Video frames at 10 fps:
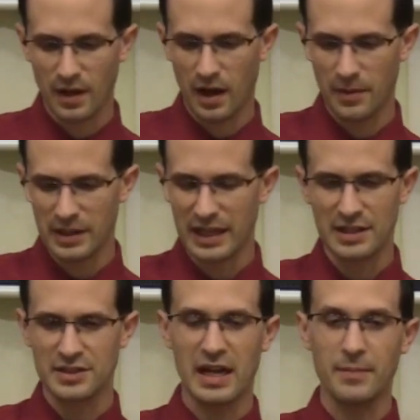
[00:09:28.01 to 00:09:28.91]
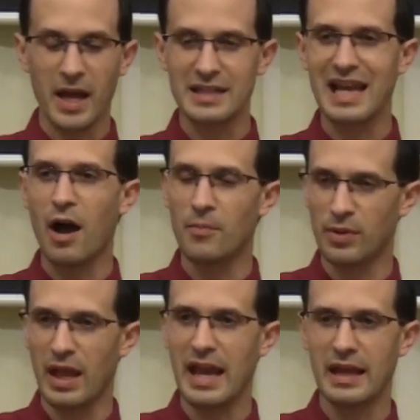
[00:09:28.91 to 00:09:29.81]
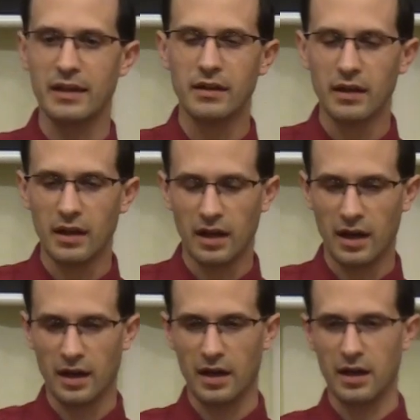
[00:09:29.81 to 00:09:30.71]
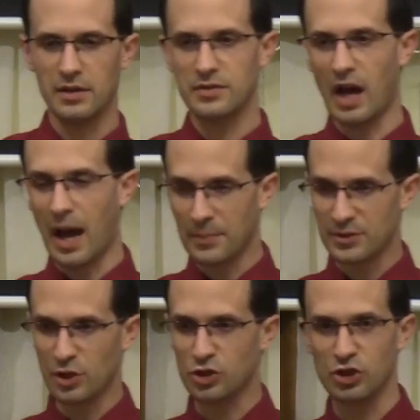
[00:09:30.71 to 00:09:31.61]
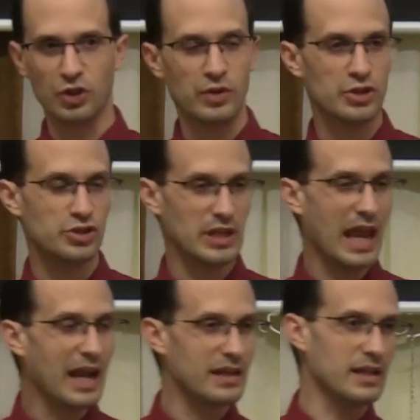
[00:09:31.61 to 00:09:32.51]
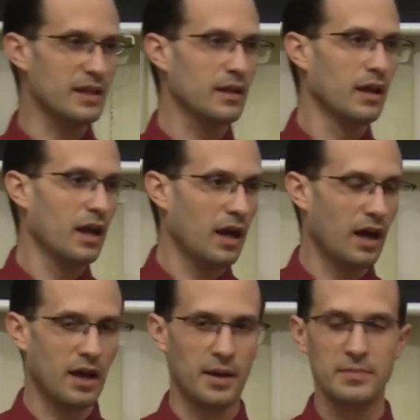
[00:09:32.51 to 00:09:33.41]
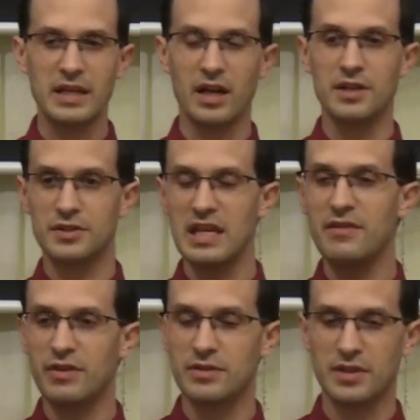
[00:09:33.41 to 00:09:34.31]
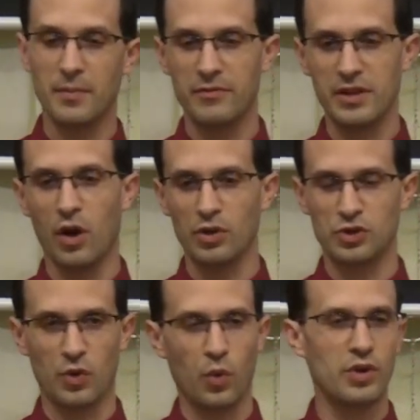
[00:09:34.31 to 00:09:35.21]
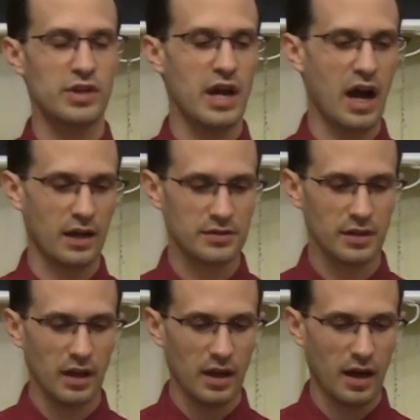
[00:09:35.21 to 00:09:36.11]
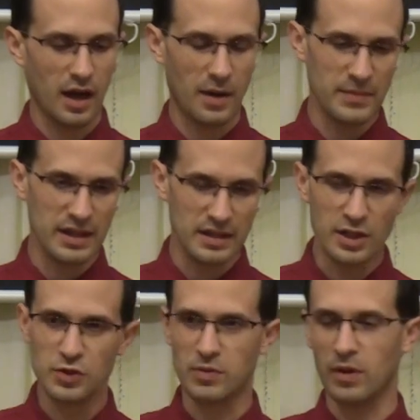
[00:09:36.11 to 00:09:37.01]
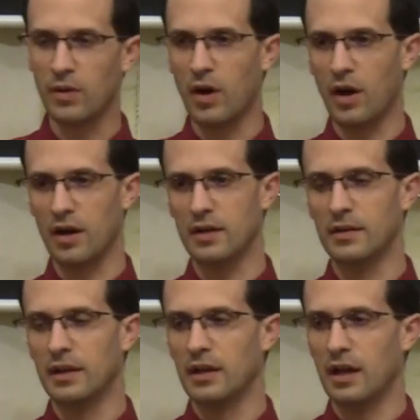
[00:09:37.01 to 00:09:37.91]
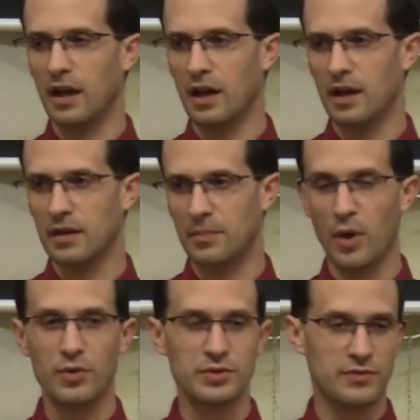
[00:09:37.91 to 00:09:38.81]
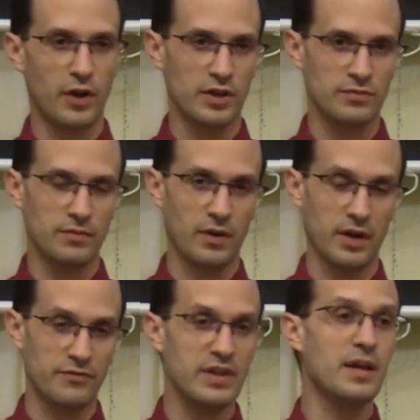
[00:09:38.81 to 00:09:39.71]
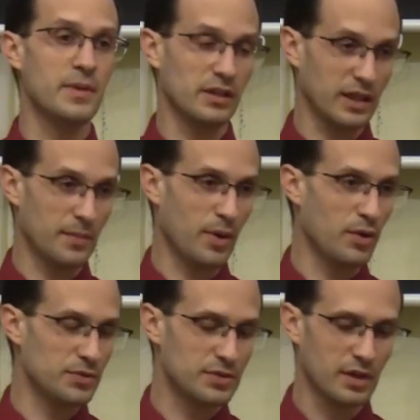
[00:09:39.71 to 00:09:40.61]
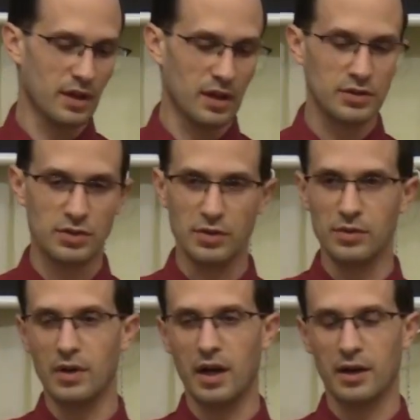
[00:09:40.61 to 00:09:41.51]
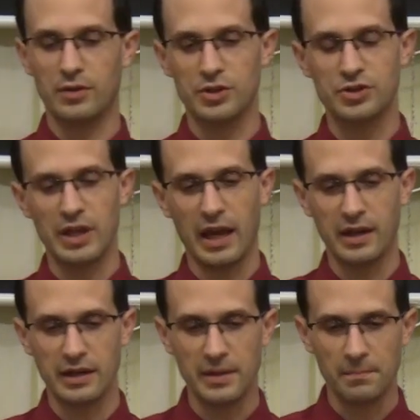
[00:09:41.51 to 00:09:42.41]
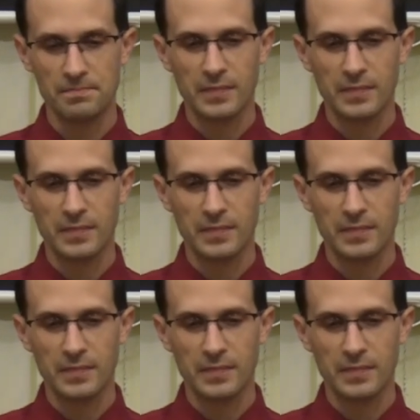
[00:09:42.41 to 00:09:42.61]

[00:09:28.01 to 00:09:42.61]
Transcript: And like I said, I'm not downplaying opposition to Christianity because even some of the ultra-Orthodox in Israel are opposed, very, very vehemently opposed to Christianity.